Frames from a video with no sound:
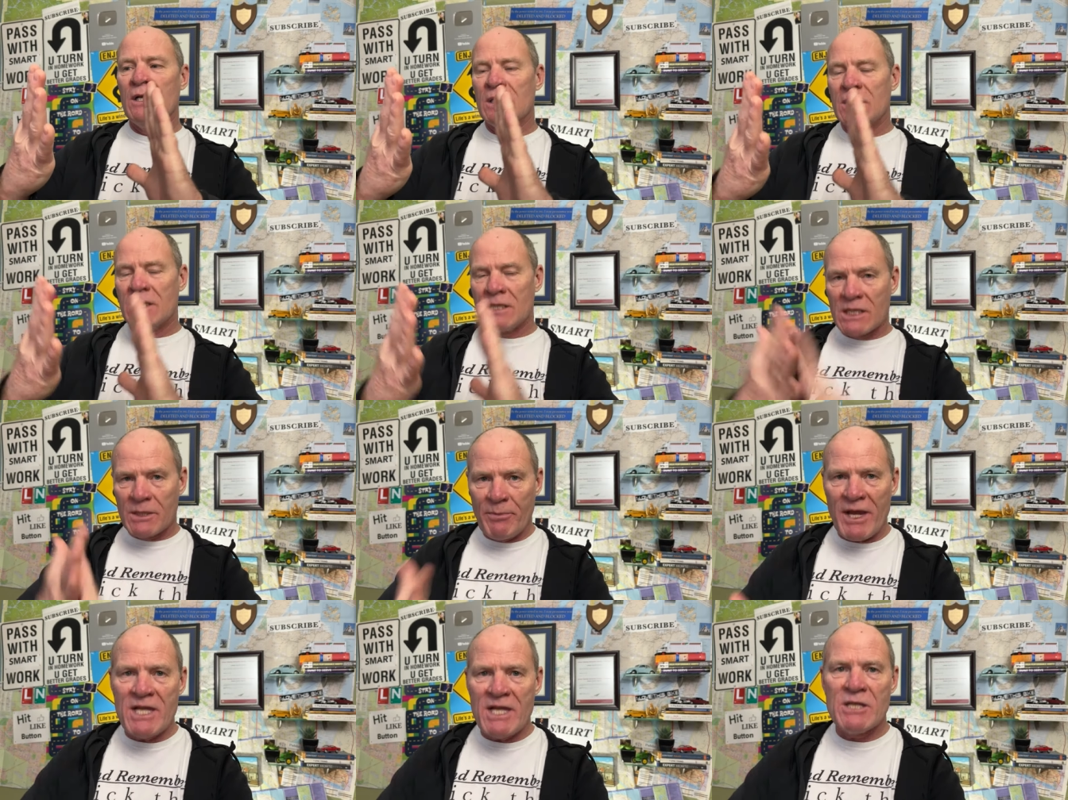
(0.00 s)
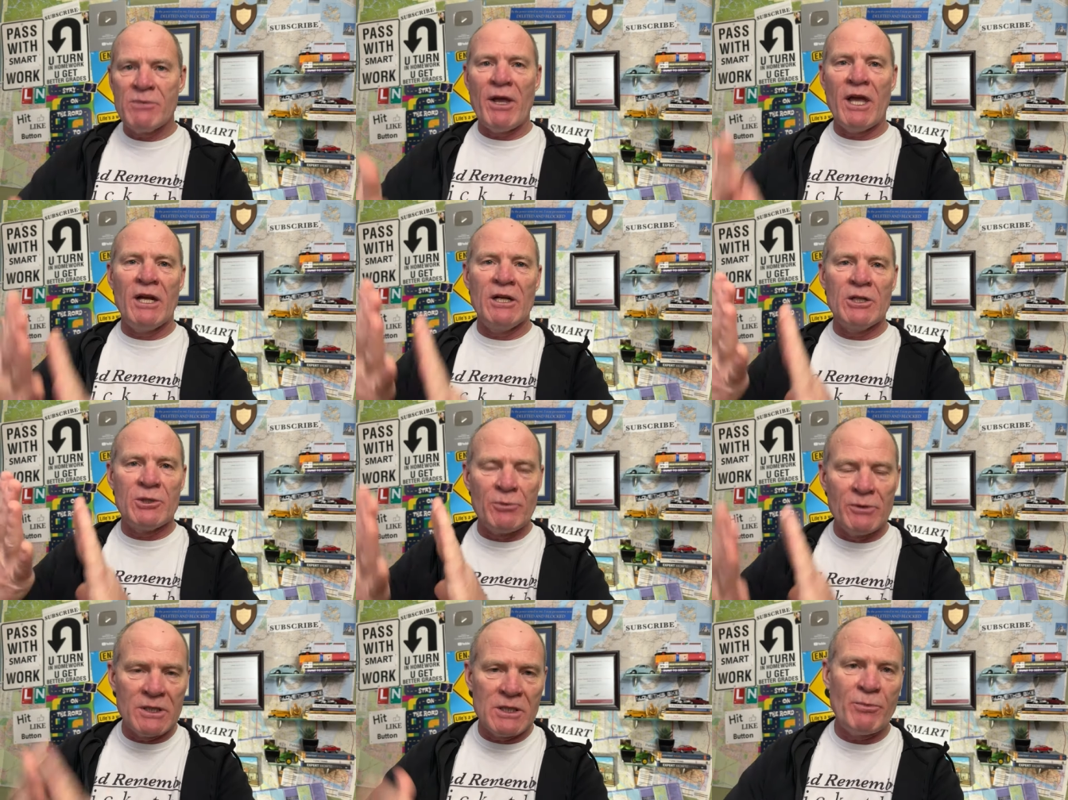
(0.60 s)
space
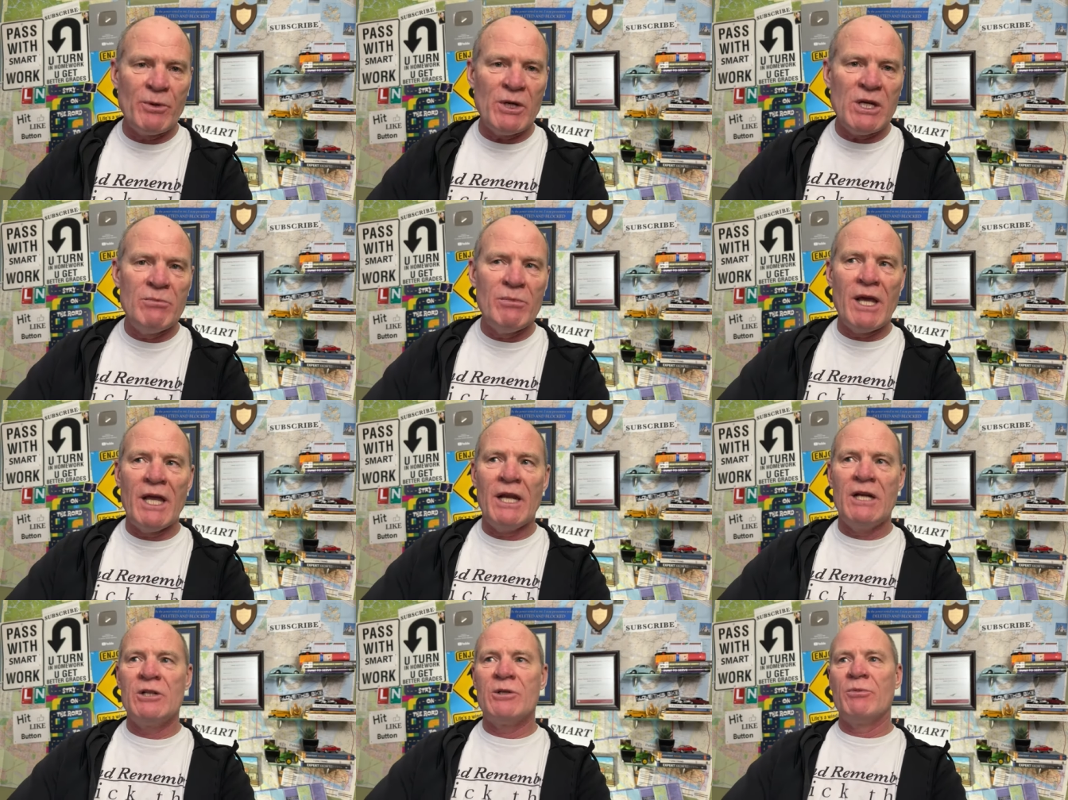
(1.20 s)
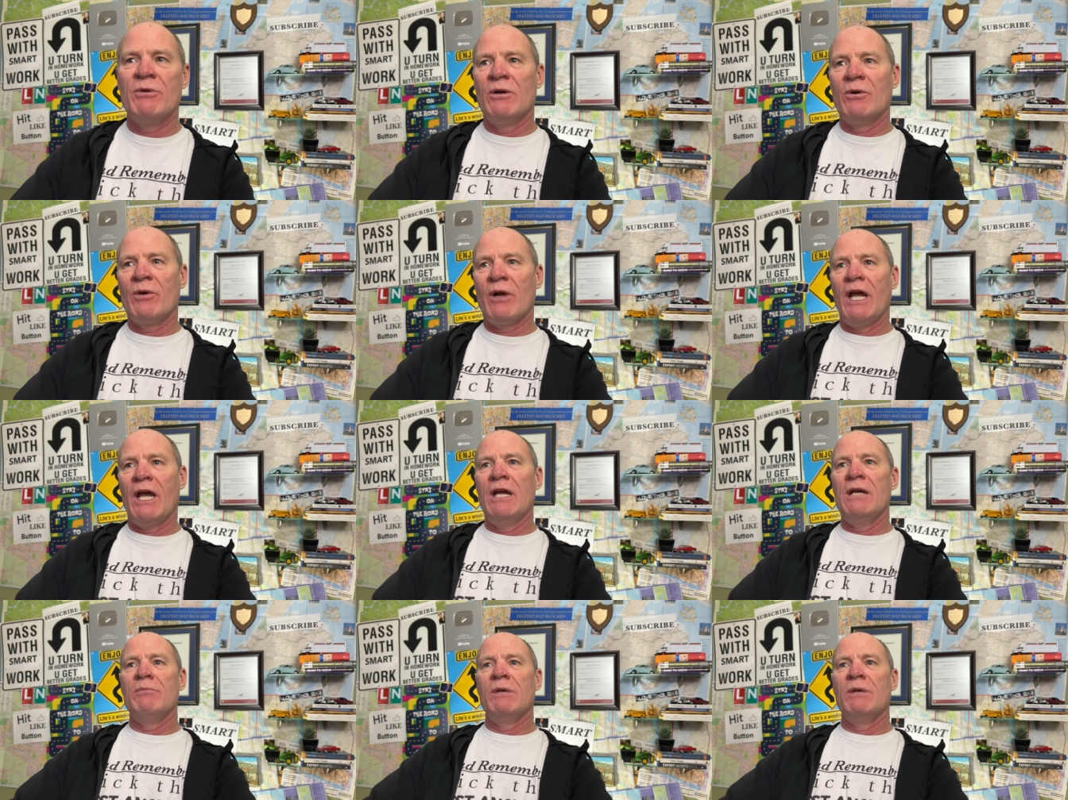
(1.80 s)
management, speed management, okay?